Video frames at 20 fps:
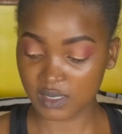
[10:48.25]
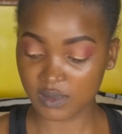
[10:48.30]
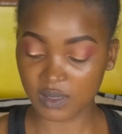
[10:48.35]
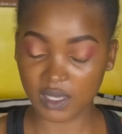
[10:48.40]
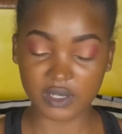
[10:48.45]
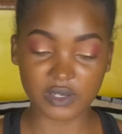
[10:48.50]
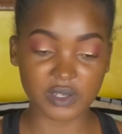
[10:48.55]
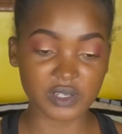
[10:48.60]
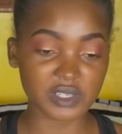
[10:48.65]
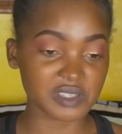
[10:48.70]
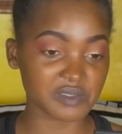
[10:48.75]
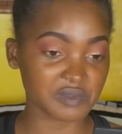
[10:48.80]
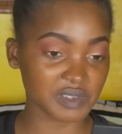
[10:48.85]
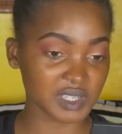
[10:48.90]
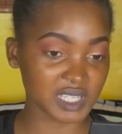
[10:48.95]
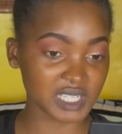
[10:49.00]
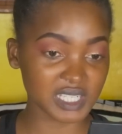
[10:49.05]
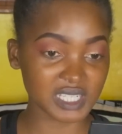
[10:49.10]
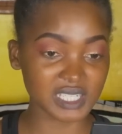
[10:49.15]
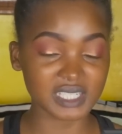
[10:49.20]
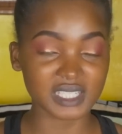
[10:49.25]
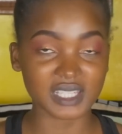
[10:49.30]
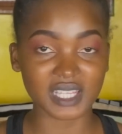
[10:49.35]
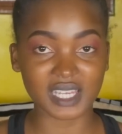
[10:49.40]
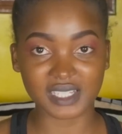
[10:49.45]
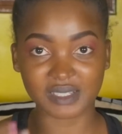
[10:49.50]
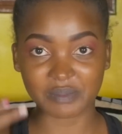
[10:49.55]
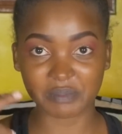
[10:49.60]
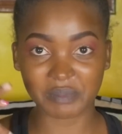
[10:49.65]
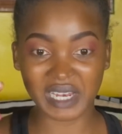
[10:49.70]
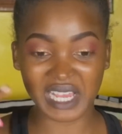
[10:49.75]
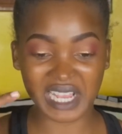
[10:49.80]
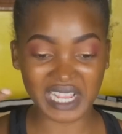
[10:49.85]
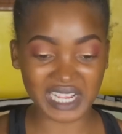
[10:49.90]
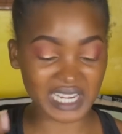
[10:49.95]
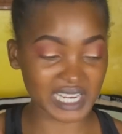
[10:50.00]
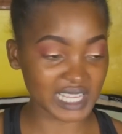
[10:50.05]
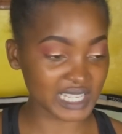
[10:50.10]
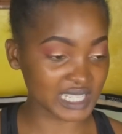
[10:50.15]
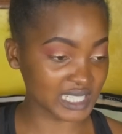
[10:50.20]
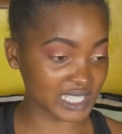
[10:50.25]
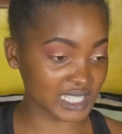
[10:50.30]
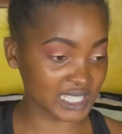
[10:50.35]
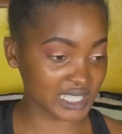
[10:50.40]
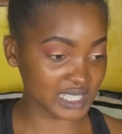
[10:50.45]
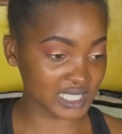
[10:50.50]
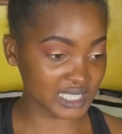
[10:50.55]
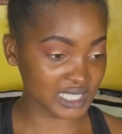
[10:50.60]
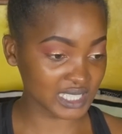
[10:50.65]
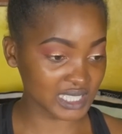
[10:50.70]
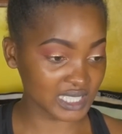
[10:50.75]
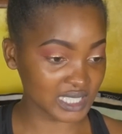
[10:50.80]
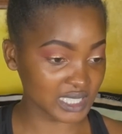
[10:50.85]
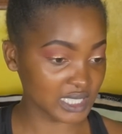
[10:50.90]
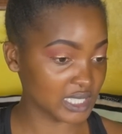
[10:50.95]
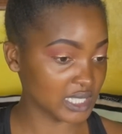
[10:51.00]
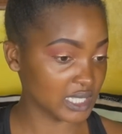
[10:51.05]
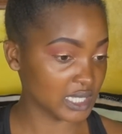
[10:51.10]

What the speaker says: So I don't even need that black liner thingy.